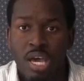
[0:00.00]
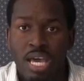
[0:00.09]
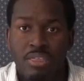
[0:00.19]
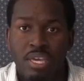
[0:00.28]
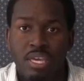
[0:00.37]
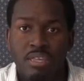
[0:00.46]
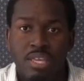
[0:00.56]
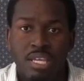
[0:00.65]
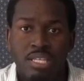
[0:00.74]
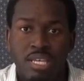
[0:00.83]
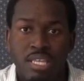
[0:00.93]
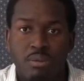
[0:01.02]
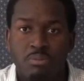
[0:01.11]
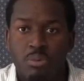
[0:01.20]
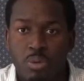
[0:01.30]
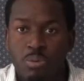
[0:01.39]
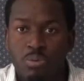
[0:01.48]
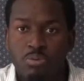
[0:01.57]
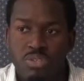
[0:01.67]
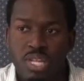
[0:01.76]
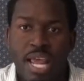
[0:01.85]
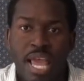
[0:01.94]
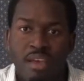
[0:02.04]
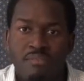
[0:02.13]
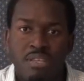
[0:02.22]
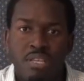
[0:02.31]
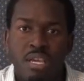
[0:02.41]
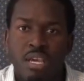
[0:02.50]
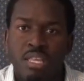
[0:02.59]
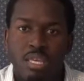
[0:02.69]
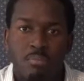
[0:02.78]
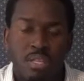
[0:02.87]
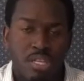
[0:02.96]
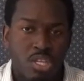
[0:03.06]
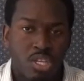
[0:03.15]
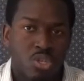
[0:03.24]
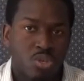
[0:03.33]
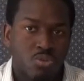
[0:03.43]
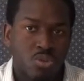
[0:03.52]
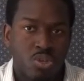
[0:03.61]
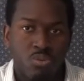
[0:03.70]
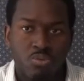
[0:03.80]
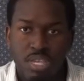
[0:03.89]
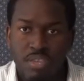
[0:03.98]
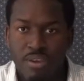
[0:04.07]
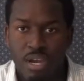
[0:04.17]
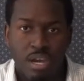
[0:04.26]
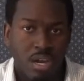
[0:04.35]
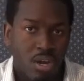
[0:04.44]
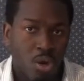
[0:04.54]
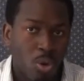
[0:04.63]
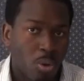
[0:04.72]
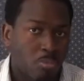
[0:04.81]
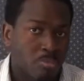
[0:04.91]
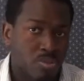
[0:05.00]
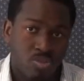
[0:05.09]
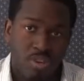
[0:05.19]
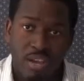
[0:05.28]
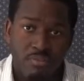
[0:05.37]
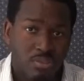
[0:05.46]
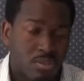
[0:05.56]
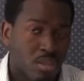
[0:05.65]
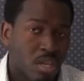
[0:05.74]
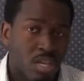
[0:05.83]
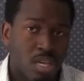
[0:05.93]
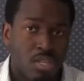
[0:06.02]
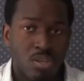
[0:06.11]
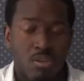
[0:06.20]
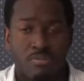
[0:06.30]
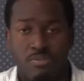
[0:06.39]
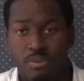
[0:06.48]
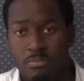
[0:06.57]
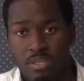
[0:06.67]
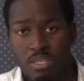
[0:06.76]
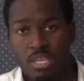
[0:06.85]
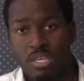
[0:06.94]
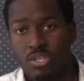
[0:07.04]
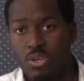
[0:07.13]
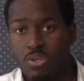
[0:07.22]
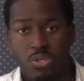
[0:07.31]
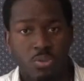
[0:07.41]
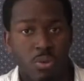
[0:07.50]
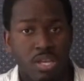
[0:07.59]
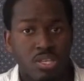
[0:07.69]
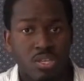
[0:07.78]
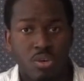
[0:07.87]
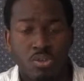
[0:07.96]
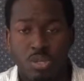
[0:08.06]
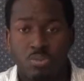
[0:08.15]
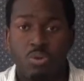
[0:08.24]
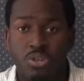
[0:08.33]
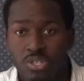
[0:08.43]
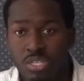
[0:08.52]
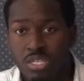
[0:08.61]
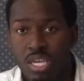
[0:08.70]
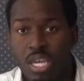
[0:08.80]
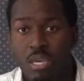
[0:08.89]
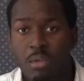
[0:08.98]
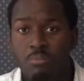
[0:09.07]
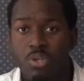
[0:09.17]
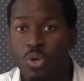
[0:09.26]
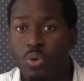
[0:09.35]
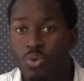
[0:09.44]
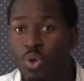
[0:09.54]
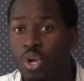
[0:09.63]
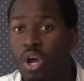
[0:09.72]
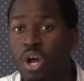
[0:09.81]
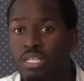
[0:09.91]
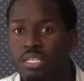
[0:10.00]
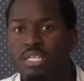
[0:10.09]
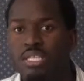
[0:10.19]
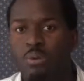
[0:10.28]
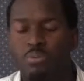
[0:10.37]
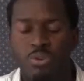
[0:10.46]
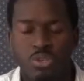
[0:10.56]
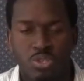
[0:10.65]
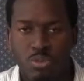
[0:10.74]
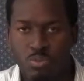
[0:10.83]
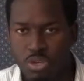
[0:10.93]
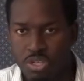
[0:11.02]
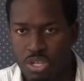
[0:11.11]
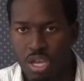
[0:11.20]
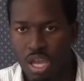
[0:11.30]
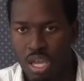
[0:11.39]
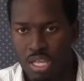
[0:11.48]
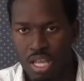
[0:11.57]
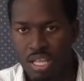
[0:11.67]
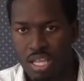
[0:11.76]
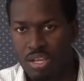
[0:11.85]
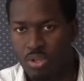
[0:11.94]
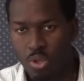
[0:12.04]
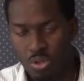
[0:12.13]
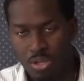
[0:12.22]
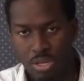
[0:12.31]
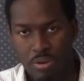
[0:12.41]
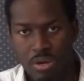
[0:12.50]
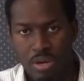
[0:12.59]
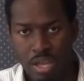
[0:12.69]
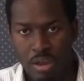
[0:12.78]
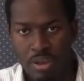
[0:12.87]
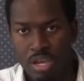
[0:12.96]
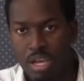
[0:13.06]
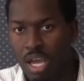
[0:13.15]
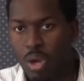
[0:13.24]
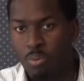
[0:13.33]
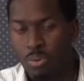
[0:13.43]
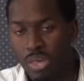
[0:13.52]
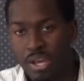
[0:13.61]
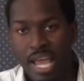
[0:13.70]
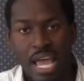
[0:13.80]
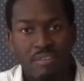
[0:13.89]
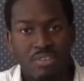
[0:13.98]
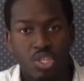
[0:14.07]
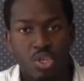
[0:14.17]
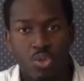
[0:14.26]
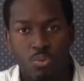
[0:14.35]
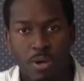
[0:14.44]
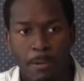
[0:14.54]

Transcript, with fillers: I think the idea that we will start having the ability to you know leave our, our homes, travel you know from the East Coast to the West Coast, and watch the same shows or content that we usually watch in our local area area without having to.